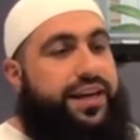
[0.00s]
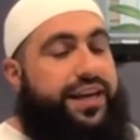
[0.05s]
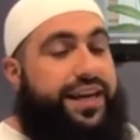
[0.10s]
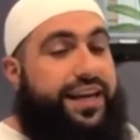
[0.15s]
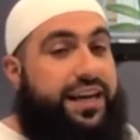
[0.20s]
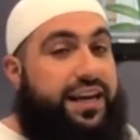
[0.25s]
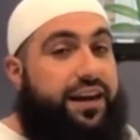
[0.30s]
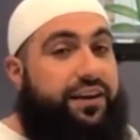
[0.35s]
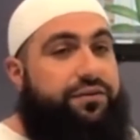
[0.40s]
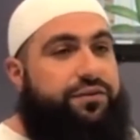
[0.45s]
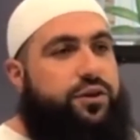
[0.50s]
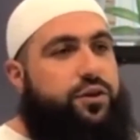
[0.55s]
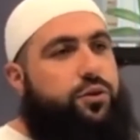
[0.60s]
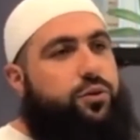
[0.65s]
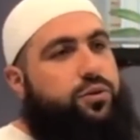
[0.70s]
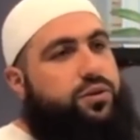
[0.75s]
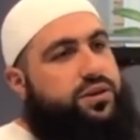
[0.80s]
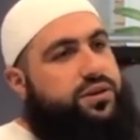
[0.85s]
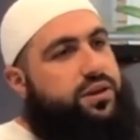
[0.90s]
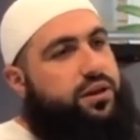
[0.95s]
He loved the
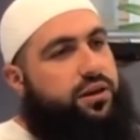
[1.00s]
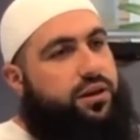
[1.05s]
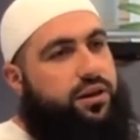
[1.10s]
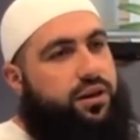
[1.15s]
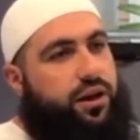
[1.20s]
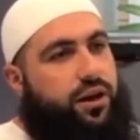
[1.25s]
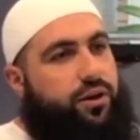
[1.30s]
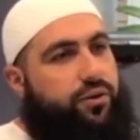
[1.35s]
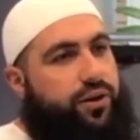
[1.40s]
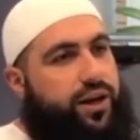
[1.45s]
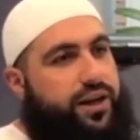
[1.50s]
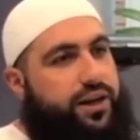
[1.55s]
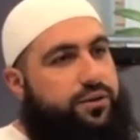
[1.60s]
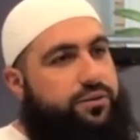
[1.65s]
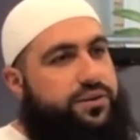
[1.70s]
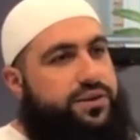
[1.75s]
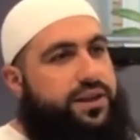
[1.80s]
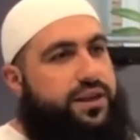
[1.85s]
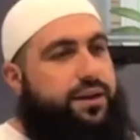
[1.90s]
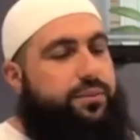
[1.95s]
youth, sallallahu alayhi
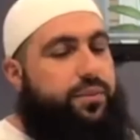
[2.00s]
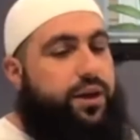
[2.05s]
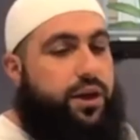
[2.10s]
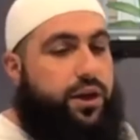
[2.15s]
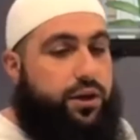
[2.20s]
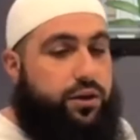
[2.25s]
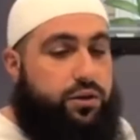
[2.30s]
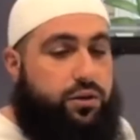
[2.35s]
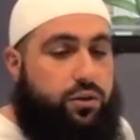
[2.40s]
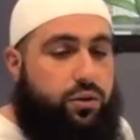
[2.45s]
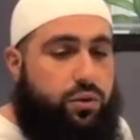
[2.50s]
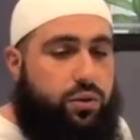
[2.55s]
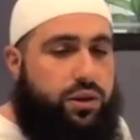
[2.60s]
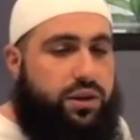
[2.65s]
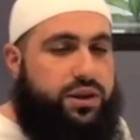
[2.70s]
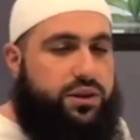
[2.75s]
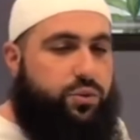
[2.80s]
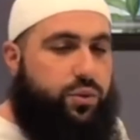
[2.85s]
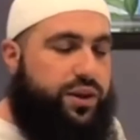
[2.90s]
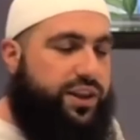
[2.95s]
wasallam. The
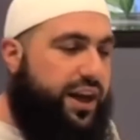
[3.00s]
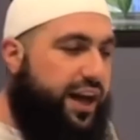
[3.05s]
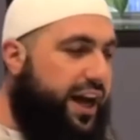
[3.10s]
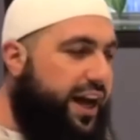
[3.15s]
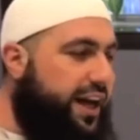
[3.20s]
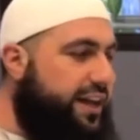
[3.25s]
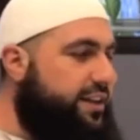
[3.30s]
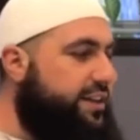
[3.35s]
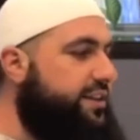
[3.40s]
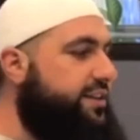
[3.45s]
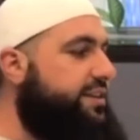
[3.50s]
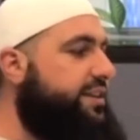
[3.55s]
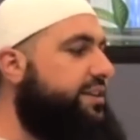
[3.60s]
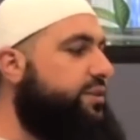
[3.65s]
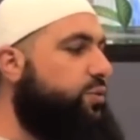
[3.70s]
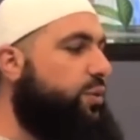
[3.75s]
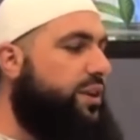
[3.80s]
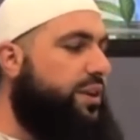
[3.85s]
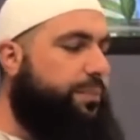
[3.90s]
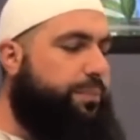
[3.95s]
youth is where the heart is,
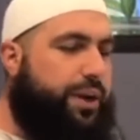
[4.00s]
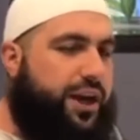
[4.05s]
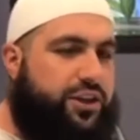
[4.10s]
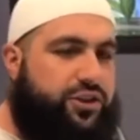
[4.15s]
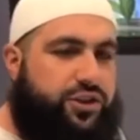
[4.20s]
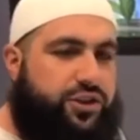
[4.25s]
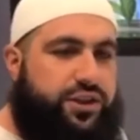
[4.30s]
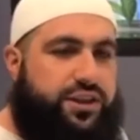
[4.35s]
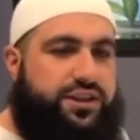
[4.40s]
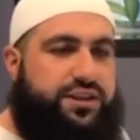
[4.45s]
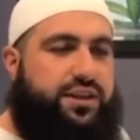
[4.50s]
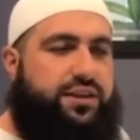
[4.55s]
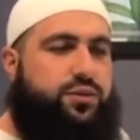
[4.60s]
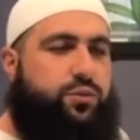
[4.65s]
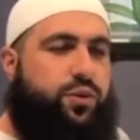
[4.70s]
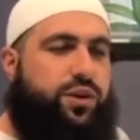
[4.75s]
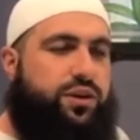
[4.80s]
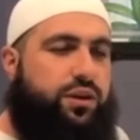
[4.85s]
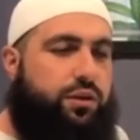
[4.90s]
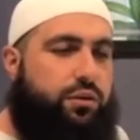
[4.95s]
it's where the passion is, it's
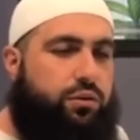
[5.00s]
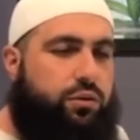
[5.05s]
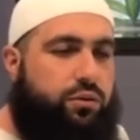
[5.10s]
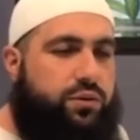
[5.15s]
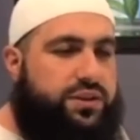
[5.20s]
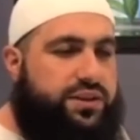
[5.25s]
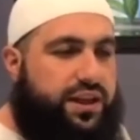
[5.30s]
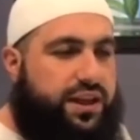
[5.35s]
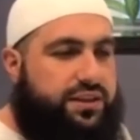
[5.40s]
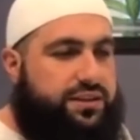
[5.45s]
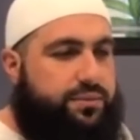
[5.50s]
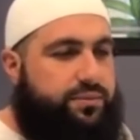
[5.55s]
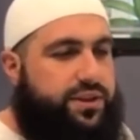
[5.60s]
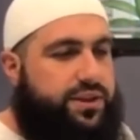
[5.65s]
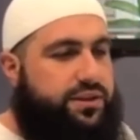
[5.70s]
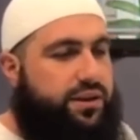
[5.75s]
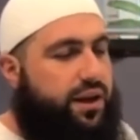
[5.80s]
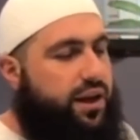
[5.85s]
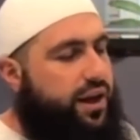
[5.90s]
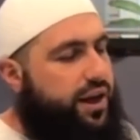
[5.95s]
where the enthusiasm
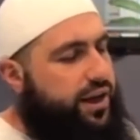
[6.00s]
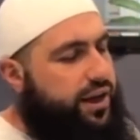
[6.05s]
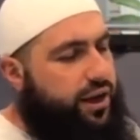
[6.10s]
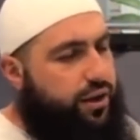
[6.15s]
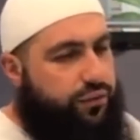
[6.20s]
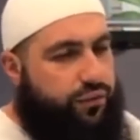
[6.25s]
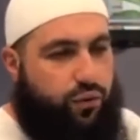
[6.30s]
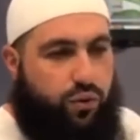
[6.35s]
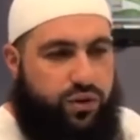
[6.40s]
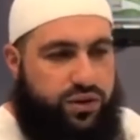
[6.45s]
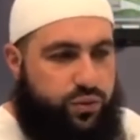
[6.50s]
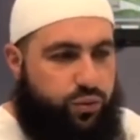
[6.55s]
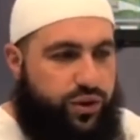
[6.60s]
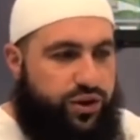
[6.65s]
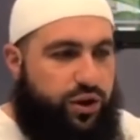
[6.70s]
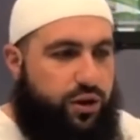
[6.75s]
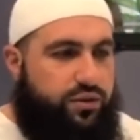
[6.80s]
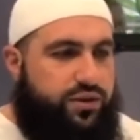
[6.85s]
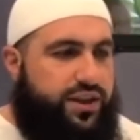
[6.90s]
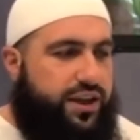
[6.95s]
is. Now, of course, we
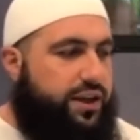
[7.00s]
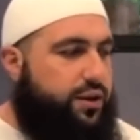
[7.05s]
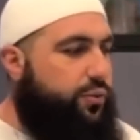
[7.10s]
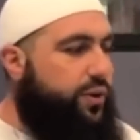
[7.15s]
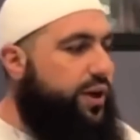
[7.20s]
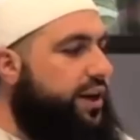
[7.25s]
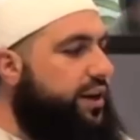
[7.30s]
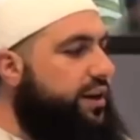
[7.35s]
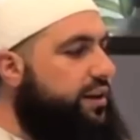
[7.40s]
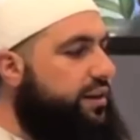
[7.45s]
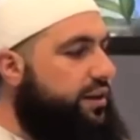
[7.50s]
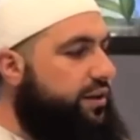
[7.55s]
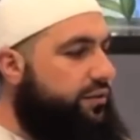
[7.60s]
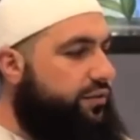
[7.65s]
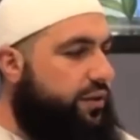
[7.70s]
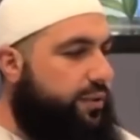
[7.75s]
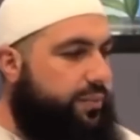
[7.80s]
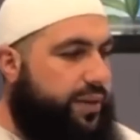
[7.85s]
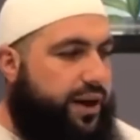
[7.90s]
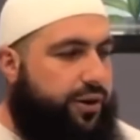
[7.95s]
don't take anything
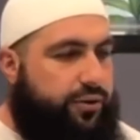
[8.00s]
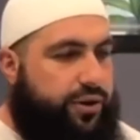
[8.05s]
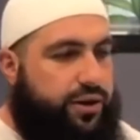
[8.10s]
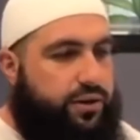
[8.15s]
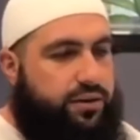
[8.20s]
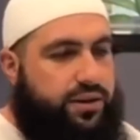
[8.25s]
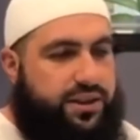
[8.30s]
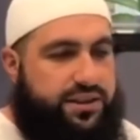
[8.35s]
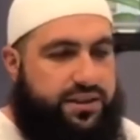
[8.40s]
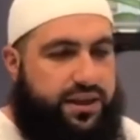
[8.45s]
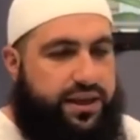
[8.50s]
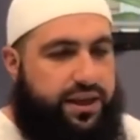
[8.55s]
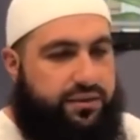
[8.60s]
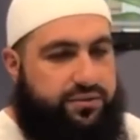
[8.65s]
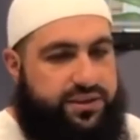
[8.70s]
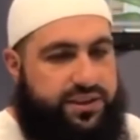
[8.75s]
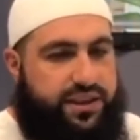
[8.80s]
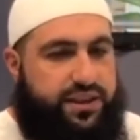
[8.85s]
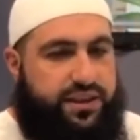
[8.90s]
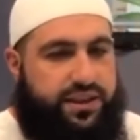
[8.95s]
from our elders and our
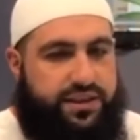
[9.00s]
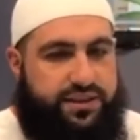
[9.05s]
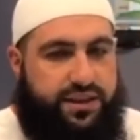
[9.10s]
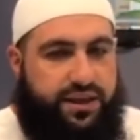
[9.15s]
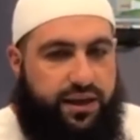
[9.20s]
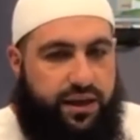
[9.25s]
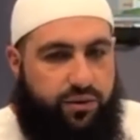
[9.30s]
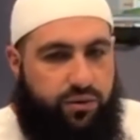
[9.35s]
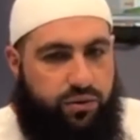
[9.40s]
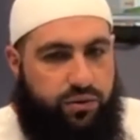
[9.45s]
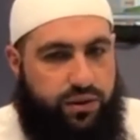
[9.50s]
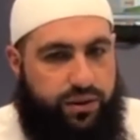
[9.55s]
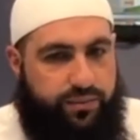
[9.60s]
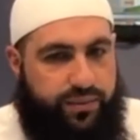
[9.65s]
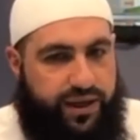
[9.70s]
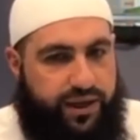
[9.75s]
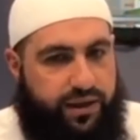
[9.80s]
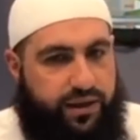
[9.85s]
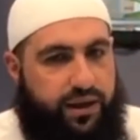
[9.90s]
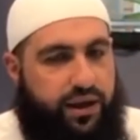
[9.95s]
seniors and our
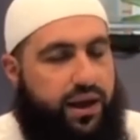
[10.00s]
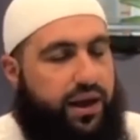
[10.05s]
ulama.